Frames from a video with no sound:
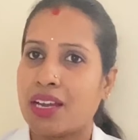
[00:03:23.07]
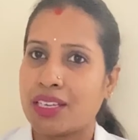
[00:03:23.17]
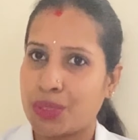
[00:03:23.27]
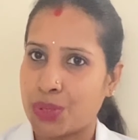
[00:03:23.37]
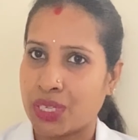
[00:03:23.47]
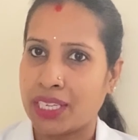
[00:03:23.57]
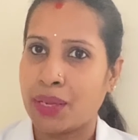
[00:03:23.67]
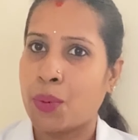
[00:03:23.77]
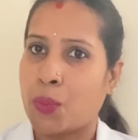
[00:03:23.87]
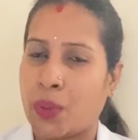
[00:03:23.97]
Usually
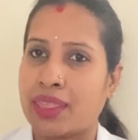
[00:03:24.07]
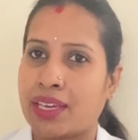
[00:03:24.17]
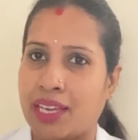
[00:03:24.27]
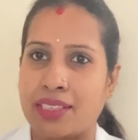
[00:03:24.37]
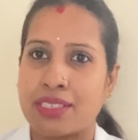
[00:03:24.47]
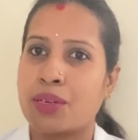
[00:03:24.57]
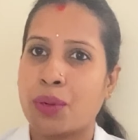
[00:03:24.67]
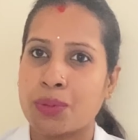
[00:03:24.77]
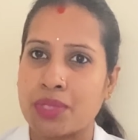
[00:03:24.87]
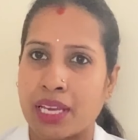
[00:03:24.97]
when the kid
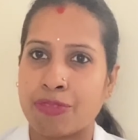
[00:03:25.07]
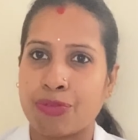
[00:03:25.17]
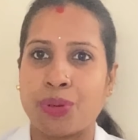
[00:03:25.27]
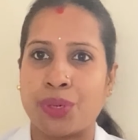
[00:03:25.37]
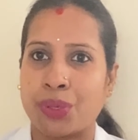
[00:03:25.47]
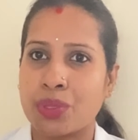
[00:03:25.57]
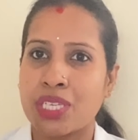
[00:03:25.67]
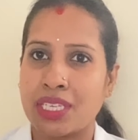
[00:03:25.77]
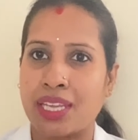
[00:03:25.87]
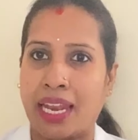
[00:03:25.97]
goes in for a
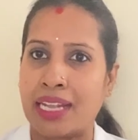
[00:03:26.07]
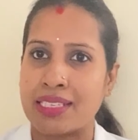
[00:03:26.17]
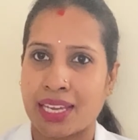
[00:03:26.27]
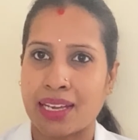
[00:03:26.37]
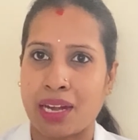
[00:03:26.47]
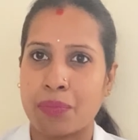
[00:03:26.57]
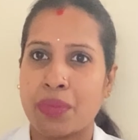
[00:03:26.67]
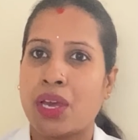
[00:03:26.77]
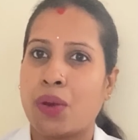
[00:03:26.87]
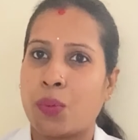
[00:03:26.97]
routine dental checkup,
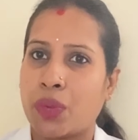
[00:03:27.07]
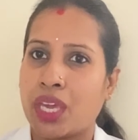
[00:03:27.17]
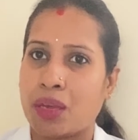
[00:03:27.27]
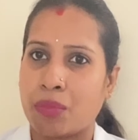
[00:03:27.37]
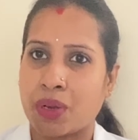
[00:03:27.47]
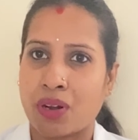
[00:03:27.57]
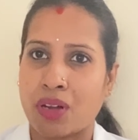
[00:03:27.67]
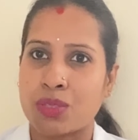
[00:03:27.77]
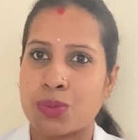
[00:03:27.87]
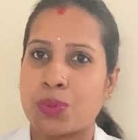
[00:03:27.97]
we come
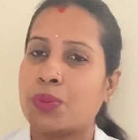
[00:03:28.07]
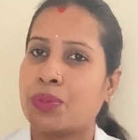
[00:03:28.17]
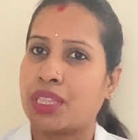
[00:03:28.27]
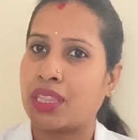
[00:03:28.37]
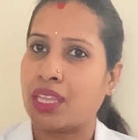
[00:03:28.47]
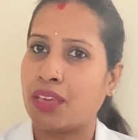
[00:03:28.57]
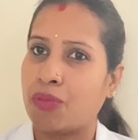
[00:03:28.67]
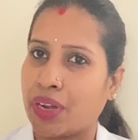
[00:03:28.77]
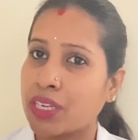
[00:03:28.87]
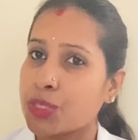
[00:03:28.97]
across the
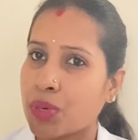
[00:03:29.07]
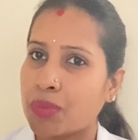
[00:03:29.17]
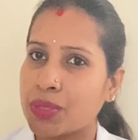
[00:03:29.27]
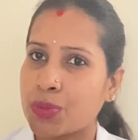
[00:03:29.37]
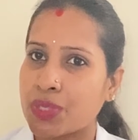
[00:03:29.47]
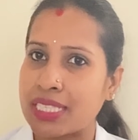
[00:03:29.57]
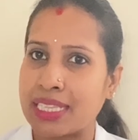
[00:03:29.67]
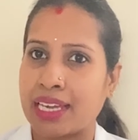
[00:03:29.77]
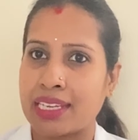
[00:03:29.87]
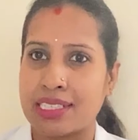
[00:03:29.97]
various problems which is
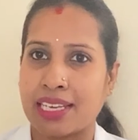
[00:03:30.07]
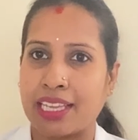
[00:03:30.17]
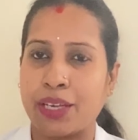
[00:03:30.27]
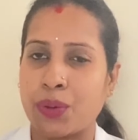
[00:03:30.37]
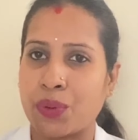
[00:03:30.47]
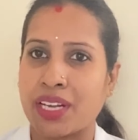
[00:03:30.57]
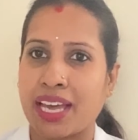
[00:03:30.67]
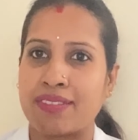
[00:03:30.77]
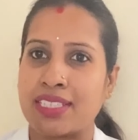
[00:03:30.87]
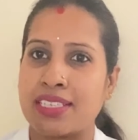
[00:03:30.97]
there inside the oral
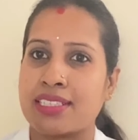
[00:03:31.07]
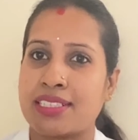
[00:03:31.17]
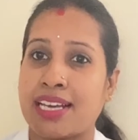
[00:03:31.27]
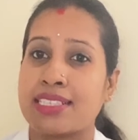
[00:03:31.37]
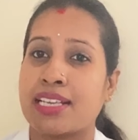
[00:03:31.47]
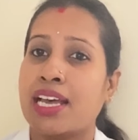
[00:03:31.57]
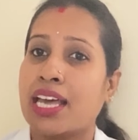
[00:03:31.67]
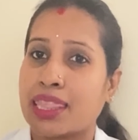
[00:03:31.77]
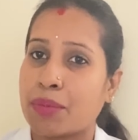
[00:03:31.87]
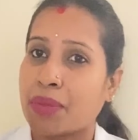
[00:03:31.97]
cavity, such as
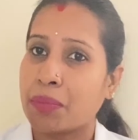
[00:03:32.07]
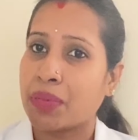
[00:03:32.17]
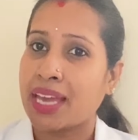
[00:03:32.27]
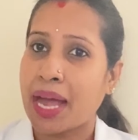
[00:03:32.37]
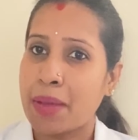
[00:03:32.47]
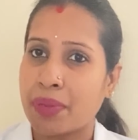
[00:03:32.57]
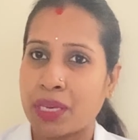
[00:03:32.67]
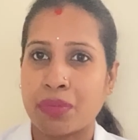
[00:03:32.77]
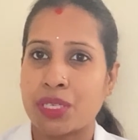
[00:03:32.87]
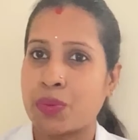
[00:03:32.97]
there might be gap in
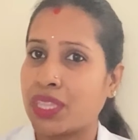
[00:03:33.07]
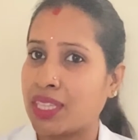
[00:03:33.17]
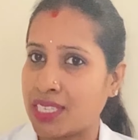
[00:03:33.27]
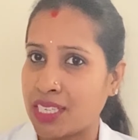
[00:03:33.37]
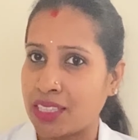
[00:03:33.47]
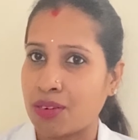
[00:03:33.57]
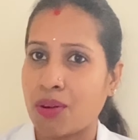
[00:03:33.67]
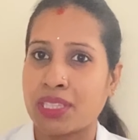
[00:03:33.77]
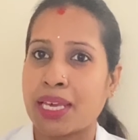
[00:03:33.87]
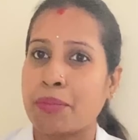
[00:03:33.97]
between the teeth,
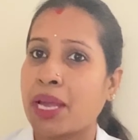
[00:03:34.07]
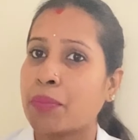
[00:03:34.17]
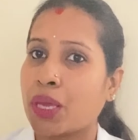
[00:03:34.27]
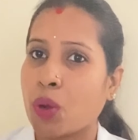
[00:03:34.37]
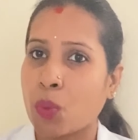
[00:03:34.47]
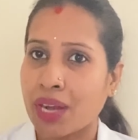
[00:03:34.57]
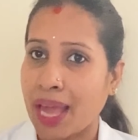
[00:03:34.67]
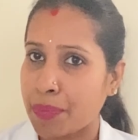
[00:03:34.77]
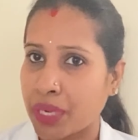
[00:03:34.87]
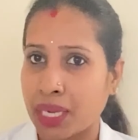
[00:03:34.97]
or there might be
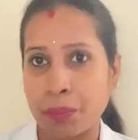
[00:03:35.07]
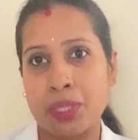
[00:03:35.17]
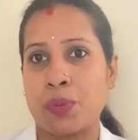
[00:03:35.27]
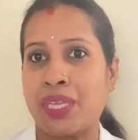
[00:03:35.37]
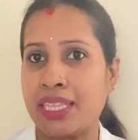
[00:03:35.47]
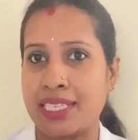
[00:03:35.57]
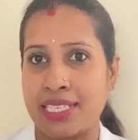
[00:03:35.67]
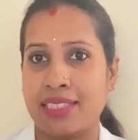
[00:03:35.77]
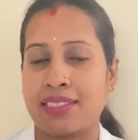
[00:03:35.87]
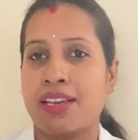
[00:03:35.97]
overlapping in between the
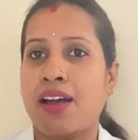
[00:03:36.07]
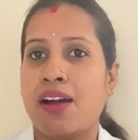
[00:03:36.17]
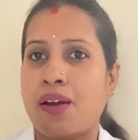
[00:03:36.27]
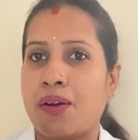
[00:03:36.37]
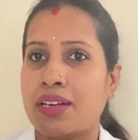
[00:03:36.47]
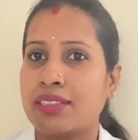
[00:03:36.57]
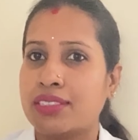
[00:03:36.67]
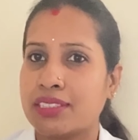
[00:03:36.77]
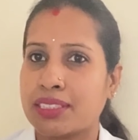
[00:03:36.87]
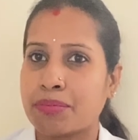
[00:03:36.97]
teeth, or
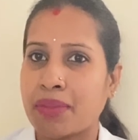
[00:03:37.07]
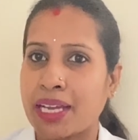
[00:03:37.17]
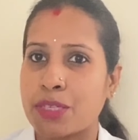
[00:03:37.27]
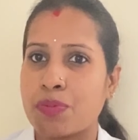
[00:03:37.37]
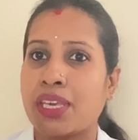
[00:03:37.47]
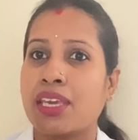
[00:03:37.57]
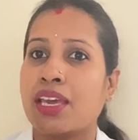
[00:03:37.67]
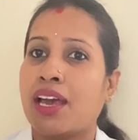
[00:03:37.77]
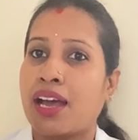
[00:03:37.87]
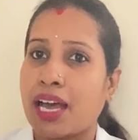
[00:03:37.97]
there might be
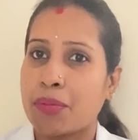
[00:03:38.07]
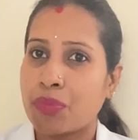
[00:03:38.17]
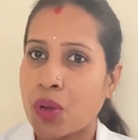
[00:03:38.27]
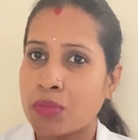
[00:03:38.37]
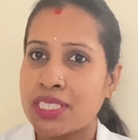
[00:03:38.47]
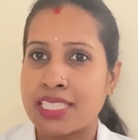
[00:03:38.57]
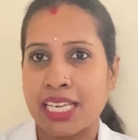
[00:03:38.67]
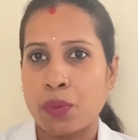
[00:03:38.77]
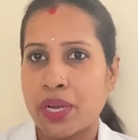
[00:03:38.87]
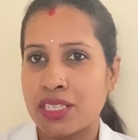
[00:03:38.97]
abnormal
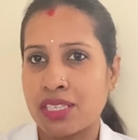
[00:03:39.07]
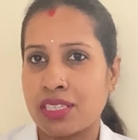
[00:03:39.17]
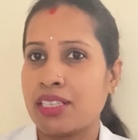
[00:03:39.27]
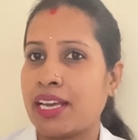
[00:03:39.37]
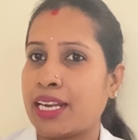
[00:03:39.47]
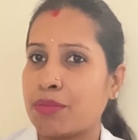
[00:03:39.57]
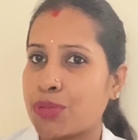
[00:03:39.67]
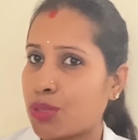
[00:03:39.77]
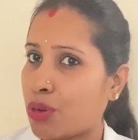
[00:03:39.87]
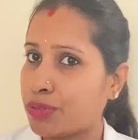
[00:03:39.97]
sequential
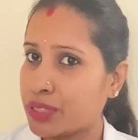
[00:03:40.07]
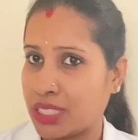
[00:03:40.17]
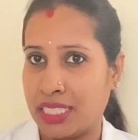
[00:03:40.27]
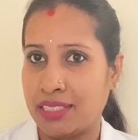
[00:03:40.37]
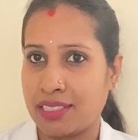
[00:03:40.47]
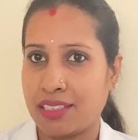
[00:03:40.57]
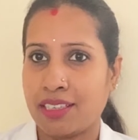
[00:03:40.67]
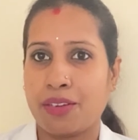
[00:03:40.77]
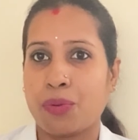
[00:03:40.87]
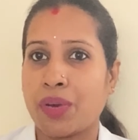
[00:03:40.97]
eruption of the teeth,
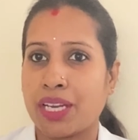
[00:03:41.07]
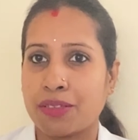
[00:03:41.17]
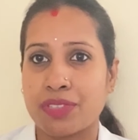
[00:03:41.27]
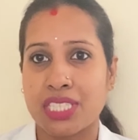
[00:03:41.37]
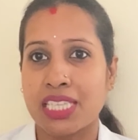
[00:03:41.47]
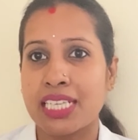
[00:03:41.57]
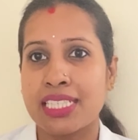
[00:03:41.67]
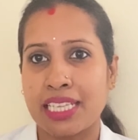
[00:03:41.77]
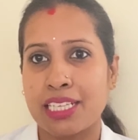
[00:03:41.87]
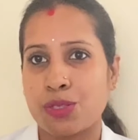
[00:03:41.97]
wherein which these
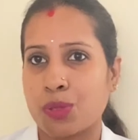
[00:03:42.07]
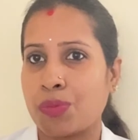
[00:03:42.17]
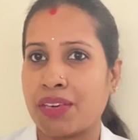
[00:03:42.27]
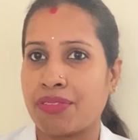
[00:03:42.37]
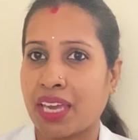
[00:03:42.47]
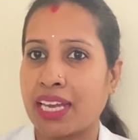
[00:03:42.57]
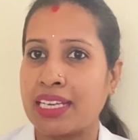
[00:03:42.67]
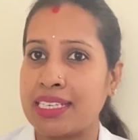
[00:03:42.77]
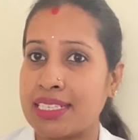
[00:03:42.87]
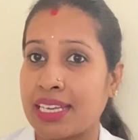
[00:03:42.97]
needs to be a fine
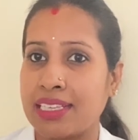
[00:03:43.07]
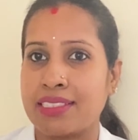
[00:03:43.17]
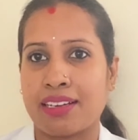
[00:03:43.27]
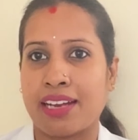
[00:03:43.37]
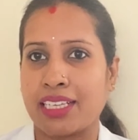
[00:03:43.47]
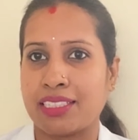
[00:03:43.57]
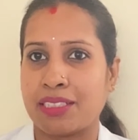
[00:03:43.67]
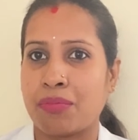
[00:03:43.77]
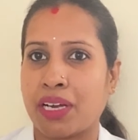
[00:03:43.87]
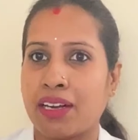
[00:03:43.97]
detailed
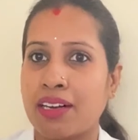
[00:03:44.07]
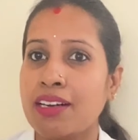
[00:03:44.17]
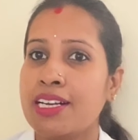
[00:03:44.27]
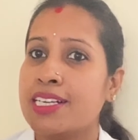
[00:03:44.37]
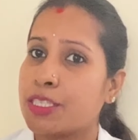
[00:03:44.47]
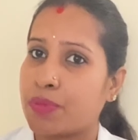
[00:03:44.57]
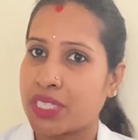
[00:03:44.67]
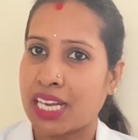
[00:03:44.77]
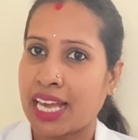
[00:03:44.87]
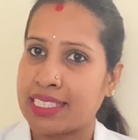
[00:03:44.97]
correction by a
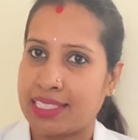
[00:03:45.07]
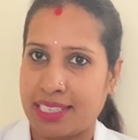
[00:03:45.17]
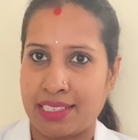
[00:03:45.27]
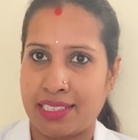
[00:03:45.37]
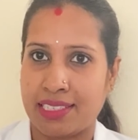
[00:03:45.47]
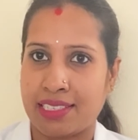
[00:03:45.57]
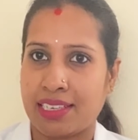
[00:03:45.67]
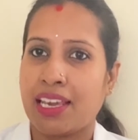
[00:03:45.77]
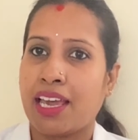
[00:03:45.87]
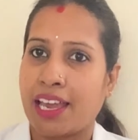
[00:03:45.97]
specialized dentist,
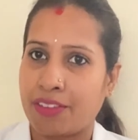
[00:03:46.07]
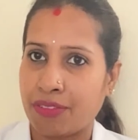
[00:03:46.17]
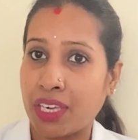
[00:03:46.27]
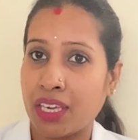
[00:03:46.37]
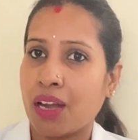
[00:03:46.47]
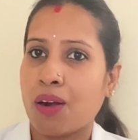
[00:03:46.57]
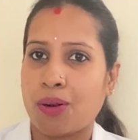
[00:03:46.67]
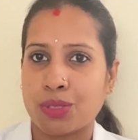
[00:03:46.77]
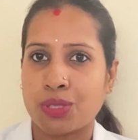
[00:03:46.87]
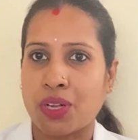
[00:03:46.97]
and we
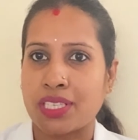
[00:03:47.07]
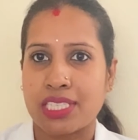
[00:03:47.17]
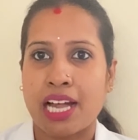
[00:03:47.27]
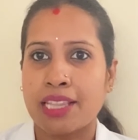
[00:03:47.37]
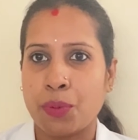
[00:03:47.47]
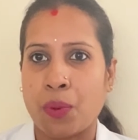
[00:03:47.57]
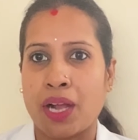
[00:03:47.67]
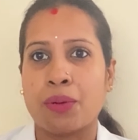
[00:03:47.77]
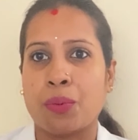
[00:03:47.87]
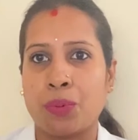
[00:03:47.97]
orthodontists are the one
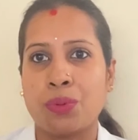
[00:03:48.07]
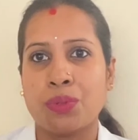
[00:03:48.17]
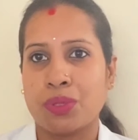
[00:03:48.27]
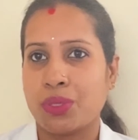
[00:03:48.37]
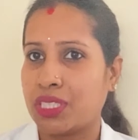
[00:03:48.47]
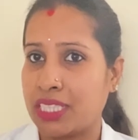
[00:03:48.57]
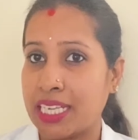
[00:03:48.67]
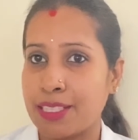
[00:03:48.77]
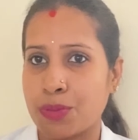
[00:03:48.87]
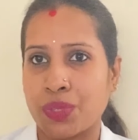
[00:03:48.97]
who
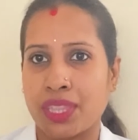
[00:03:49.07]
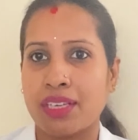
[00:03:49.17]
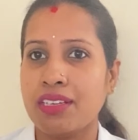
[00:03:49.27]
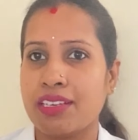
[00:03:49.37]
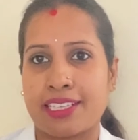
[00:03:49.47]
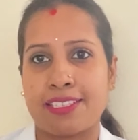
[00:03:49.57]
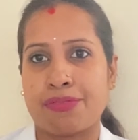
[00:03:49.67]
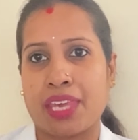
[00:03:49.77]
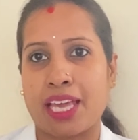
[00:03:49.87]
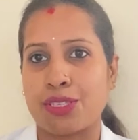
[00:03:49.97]
deals with the
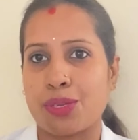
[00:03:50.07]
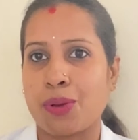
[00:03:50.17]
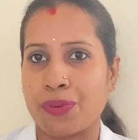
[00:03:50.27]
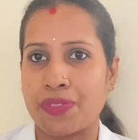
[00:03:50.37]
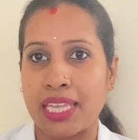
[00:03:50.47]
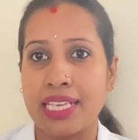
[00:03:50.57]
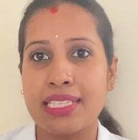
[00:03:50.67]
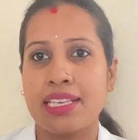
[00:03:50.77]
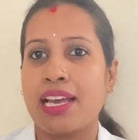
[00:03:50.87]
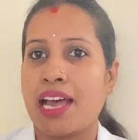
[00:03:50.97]
rectification of these
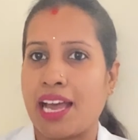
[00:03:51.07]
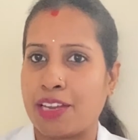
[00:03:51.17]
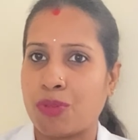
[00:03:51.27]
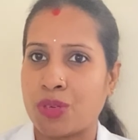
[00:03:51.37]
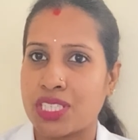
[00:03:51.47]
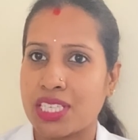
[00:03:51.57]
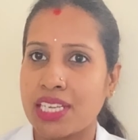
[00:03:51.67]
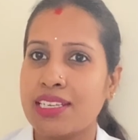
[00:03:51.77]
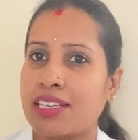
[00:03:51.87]
unwanted